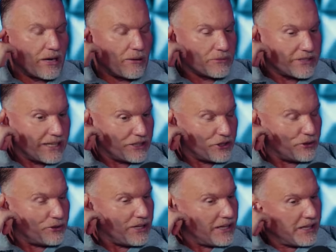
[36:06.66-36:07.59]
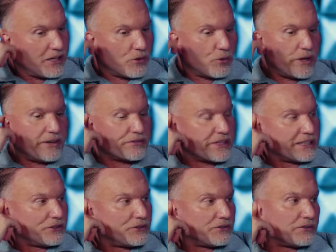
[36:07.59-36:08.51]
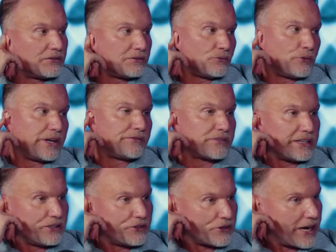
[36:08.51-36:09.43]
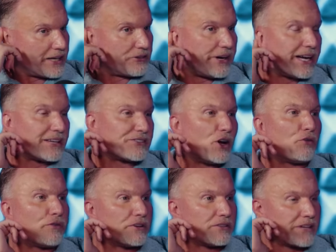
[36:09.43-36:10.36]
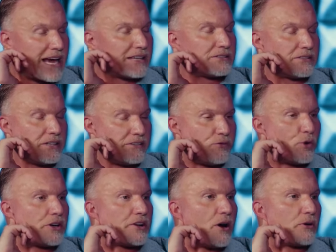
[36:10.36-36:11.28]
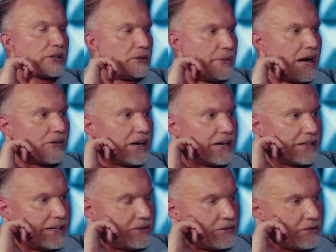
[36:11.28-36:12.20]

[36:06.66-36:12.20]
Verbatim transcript: I'm telling you, but we've make seen, or break. We've seen train wrecks over yeah. kind of stuff we're talking about right now.